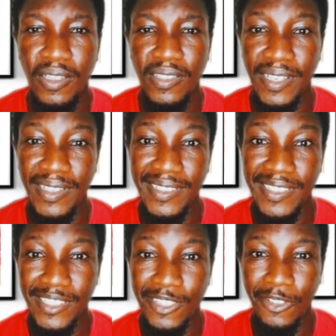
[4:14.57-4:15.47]

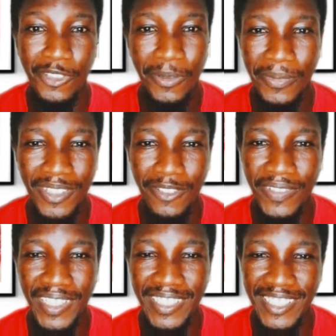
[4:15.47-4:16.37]
scientists or something of
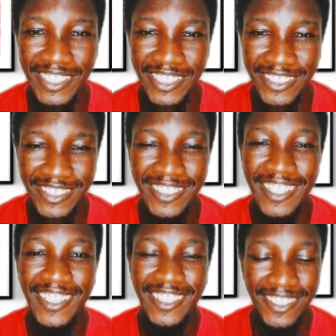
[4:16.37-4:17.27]
that nature.
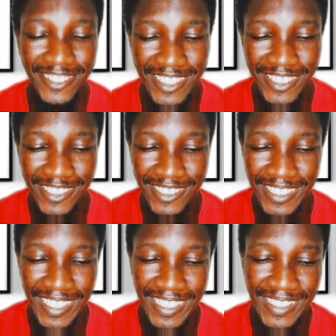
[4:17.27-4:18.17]
Okay, so
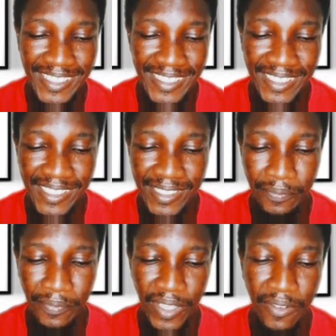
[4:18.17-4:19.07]
the next is
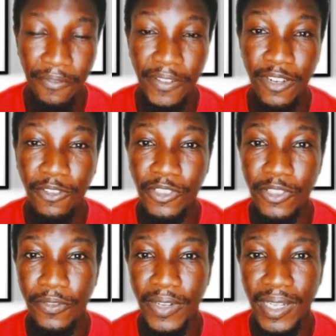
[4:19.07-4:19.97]
Faculty
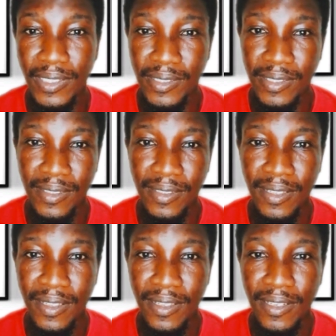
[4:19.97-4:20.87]
of Arts.
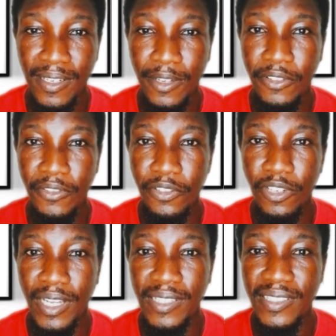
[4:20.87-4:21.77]
Now, if
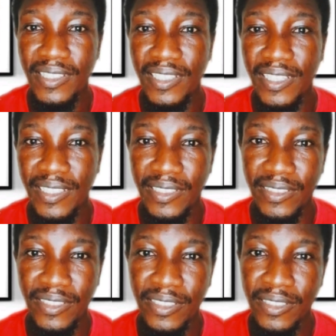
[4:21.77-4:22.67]
you're art
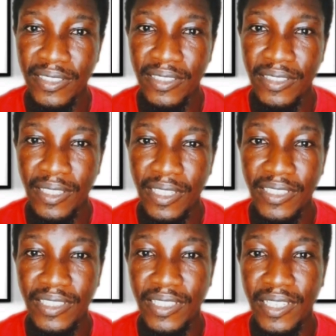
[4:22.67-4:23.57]
inclined,
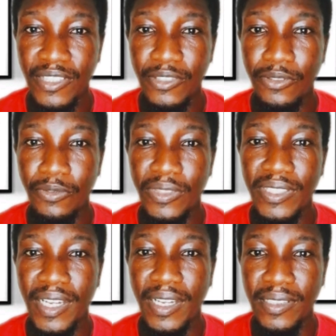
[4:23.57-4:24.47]
anything that has to do
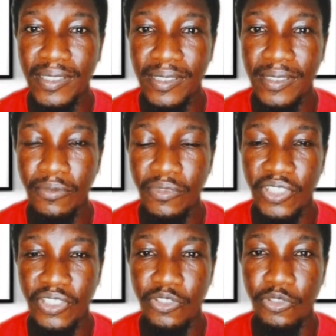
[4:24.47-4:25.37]
with arts,
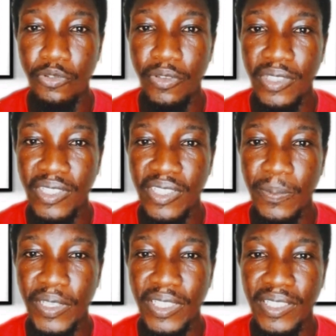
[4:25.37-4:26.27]
which is drawings,
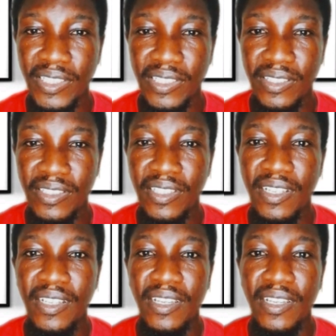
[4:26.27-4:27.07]
paintings,